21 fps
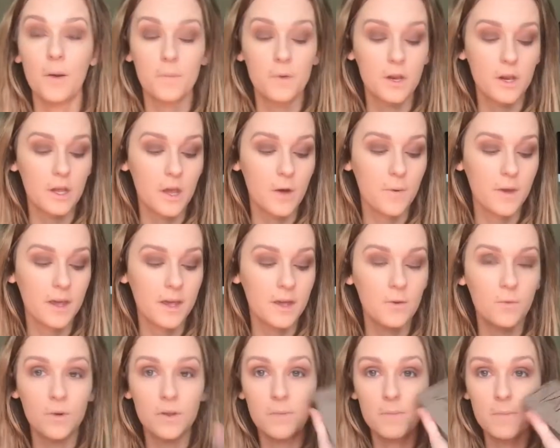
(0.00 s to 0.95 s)
I'm going to go
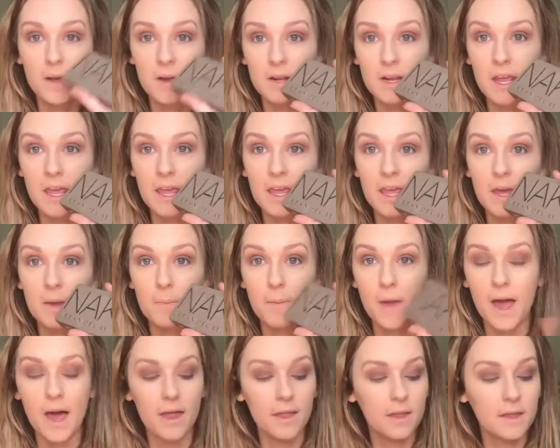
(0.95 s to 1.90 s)
in with my Naked
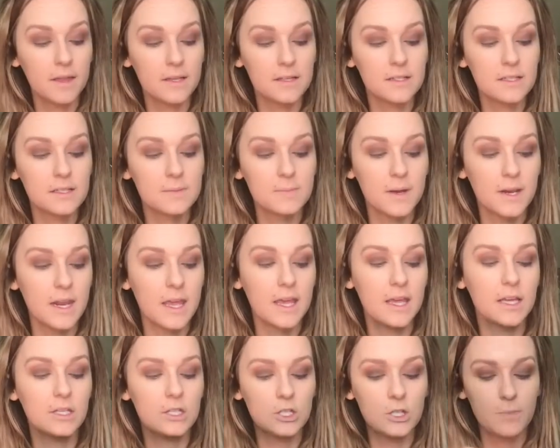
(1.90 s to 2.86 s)
palette. This is my
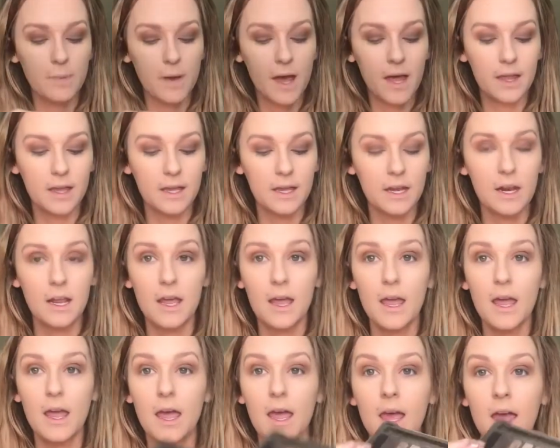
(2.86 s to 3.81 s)
Naked 2 palette,
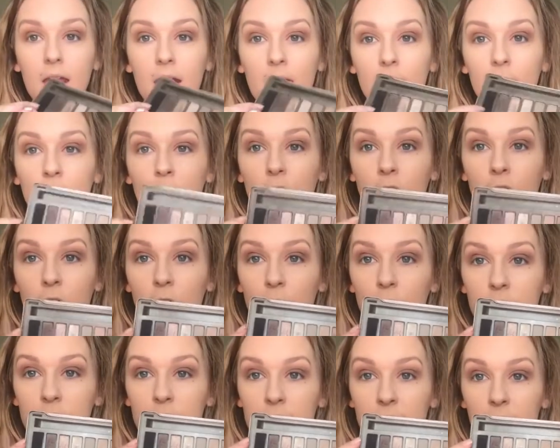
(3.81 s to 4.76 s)
and I'm going to go
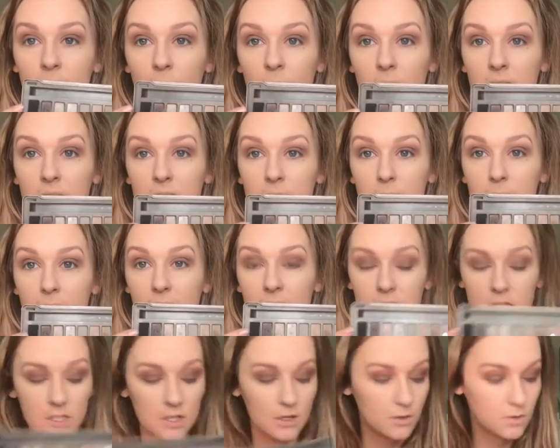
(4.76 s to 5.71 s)
just in with this
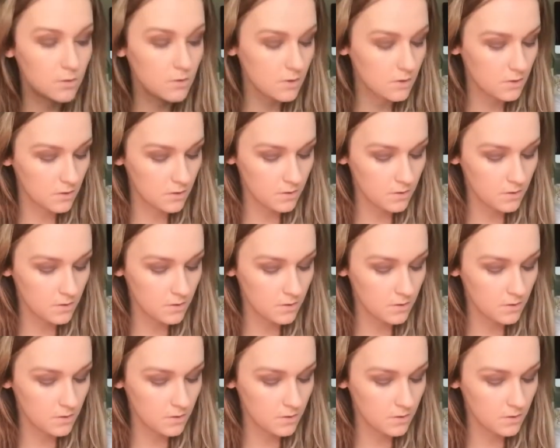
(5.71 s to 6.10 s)
black tone.